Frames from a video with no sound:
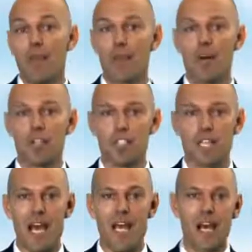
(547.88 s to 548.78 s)
that we
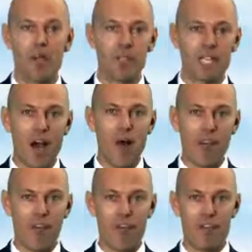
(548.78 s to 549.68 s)
understand how Dow
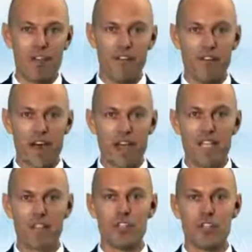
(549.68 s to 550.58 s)
theory
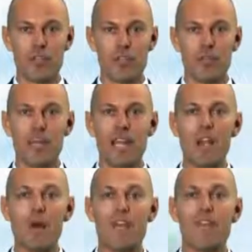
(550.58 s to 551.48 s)
defines the trend, we can
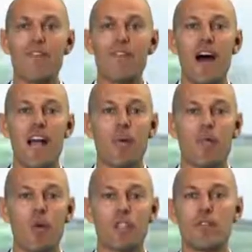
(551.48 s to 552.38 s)
look at the finer
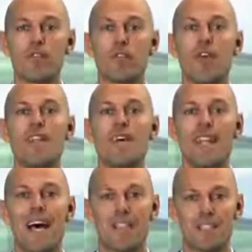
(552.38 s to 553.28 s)
points of trend
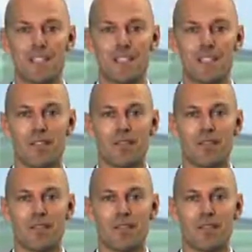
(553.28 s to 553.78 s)
analysis.